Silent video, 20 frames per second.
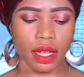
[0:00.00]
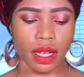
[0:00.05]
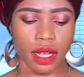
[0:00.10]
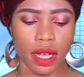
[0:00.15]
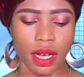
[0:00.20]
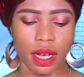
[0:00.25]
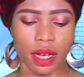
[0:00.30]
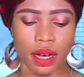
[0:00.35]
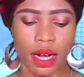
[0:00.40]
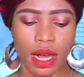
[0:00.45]

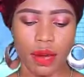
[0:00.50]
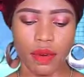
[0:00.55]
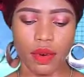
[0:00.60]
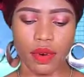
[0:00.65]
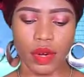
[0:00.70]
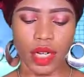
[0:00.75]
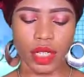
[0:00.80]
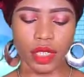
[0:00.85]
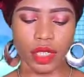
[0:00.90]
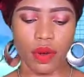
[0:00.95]
in
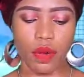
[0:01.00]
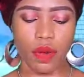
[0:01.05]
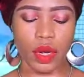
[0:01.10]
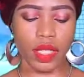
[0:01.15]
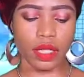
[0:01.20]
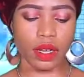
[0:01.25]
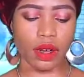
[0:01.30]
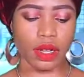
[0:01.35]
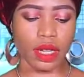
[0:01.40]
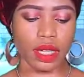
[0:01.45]
collaboration
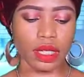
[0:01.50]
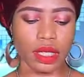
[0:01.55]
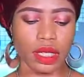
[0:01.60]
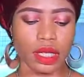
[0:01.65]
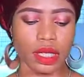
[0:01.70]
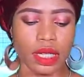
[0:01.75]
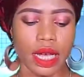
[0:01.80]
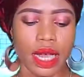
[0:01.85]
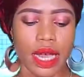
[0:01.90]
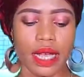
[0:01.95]
with other
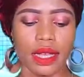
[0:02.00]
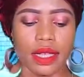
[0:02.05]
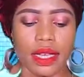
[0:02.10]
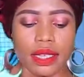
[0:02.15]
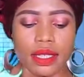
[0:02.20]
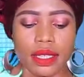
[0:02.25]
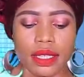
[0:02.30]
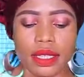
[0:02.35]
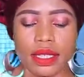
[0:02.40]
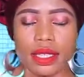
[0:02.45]
sister
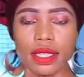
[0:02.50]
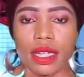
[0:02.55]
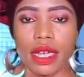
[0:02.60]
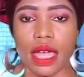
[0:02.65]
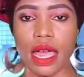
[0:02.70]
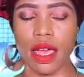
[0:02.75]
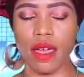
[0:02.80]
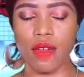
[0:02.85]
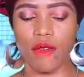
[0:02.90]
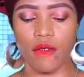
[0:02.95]
agencies,
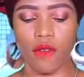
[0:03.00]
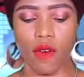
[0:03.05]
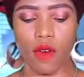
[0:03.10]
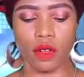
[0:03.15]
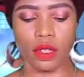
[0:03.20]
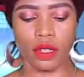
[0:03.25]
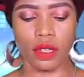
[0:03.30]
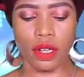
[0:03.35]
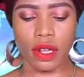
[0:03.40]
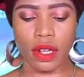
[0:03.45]
the Air
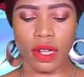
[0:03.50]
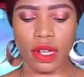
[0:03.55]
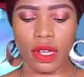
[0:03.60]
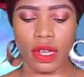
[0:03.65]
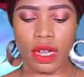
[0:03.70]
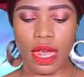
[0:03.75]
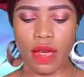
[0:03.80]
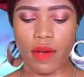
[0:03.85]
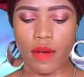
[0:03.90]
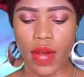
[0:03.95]
Force,
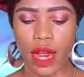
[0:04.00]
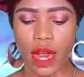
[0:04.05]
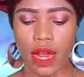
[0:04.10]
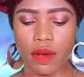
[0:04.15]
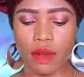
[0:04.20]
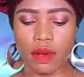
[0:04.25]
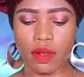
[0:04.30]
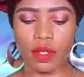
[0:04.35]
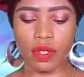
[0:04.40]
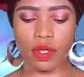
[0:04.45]
they were
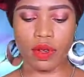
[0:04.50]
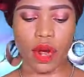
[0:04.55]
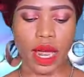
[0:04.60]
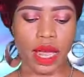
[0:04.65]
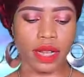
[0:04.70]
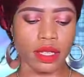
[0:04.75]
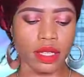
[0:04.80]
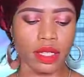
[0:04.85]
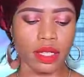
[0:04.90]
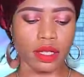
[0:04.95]
able to
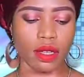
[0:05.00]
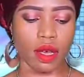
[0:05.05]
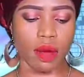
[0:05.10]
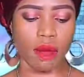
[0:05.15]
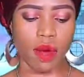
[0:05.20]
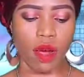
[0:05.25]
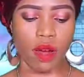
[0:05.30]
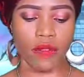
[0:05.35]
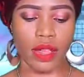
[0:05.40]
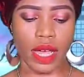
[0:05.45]
enter
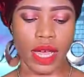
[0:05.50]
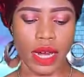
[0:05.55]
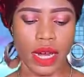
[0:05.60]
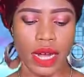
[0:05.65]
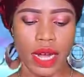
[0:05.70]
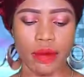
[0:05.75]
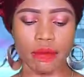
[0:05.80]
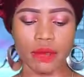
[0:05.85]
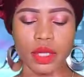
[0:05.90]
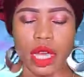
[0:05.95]
some of their
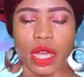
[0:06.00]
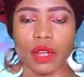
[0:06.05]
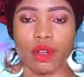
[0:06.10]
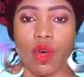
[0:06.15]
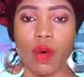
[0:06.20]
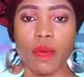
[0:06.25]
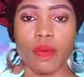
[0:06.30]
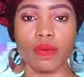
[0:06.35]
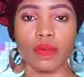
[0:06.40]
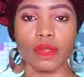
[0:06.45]
camps and
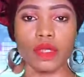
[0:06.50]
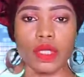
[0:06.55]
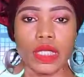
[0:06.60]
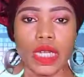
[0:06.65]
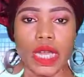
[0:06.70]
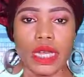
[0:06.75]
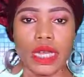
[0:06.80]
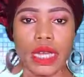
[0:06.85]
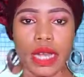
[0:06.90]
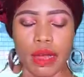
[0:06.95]

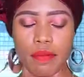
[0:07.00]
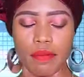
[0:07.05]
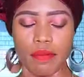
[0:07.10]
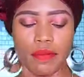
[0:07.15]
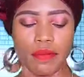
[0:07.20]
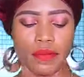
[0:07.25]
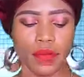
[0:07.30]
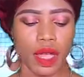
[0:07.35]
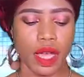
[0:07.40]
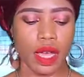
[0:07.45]
uprooted
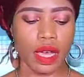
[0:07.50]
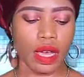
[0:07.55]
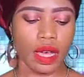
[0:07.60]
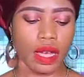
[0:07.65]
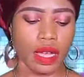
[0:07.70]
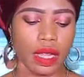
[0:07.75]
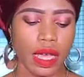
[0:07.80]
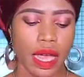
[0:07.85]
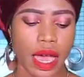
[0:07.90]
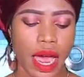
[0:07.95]
them.
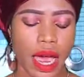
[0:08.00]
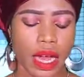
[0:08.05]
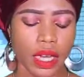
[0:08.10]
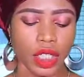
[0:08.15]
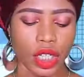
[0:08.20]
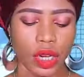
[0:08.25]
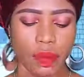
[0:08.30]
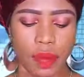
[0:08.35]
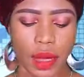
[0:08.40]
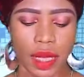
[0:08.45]
The
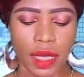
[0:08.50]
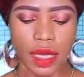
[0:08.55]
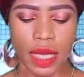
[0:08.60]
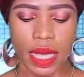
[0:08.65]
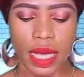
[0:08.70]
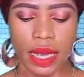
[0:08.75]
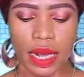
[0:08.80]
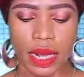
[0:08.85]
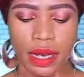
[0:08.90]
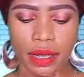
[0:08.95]
IGP
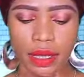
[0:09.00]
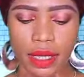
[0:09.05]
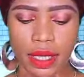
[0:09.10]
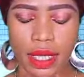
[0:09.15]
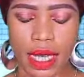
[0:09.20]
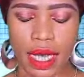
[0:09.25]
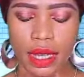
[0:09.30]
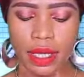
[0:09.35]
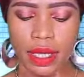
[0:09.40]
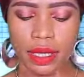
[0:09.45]
said a
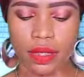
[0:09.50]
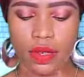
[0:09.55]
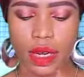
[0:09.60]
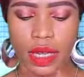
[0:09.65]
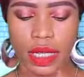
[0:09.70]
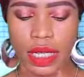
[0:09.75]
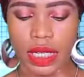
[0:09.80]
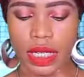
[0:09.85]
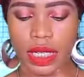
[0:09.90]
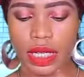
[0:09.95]
constant
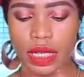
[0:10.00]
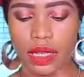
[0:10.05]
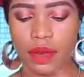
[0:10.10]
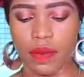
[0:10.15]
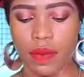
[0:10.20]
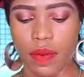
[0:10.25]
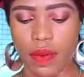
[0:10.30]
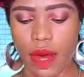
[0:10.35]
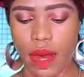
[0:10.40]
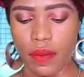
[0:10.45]
strategy
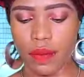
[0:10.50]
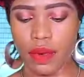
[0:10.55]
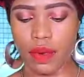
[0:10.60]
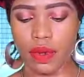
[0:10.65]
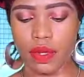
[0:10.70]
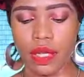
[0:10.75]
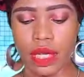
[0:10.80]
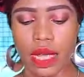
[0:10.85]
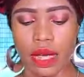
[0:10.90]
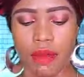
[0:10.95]
were
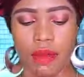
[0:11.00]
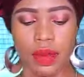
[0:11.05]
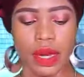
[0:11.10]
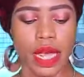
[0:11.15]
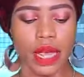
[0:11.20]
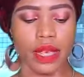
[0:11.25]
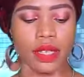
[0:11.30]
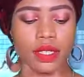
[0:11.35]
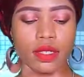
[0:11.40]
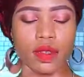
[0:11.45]
put in
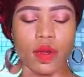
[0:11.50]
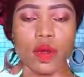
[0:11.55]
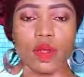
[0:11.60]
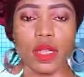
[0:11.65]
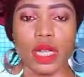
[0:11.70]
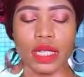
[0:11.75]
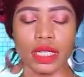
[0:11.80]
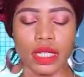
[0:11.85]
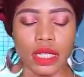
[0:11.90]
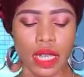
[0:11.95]
place so
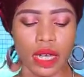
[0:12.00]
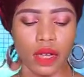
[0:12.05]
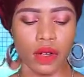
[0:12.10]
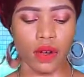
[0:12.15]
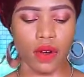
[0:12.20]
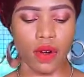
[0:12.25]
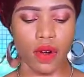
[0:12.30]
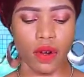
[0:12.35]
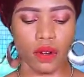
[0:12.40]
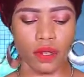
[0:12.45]
that they
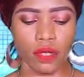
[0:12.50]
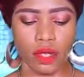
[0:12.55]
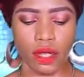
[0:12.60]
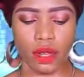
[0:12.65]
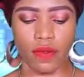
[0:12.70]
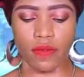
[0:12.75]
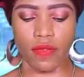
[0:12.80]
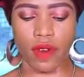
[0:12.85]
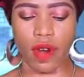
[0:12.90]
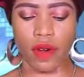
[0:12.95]
go to
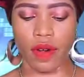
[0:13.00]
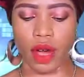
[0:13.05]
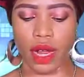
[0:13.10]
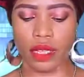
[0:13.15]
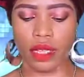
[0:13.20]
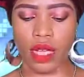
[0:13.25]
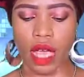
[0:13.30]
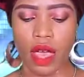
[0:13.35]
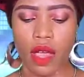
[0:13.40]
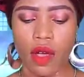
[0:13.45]
the
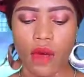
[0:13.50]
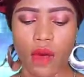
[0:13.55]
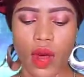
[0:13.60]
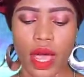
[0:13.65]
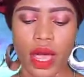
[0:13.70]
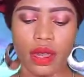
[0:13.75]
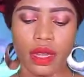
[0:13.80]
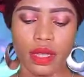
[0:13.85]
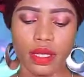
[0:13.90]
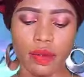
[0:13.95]
forest
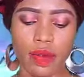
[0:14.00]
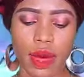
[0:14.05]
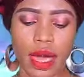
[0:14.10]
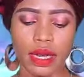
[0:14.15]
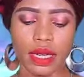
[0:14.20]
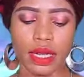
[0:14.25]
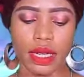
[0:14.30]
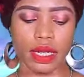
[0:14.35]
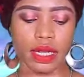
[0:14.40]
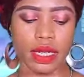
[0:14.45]
where these
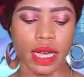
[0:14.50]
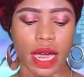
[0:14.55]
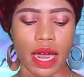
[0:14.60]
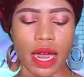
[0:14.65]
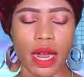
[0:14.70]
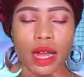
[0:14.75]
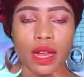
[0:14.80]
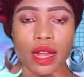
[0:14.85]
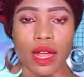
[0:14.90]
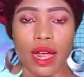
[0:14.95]
bandits
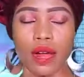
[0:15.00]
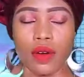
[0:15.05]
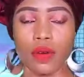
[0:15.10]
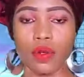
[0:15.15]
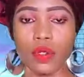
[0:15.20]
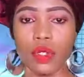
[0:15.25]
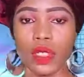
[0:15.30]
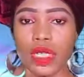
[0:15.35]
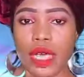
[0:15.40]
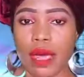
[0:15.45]
are and
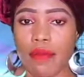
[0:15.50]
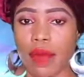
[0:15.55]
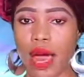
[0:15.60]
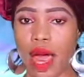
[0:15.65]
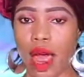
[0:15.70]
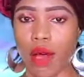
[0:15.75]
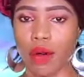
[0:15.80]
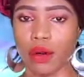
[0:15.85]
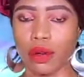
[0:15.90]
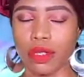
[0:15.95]
root them
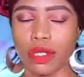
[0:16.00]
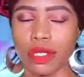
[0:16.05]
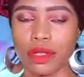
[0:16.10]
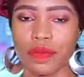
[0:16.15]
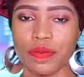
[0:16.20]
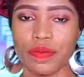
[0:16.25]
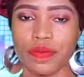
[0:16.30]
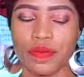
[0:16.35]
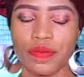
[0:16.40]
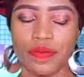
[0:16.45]
out.
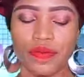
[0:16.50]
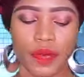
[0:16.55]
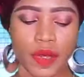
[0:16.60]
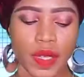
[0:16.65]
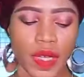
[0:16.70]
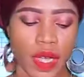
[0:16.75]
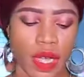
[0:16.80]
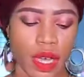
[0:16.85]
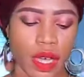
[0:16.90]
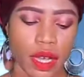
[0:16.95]

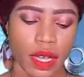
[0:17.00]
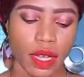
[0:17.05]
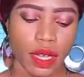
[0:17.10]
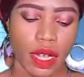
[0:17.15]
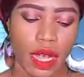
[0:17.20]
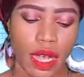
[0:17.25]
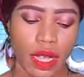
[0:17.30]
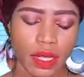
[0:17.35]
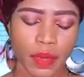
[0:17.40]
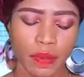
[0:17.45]

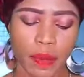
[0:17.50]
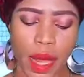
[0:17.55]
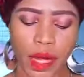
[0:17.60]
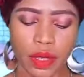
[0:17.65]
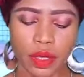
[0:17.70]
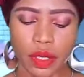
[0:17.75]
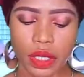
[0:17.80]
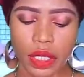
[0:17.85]
The Inspector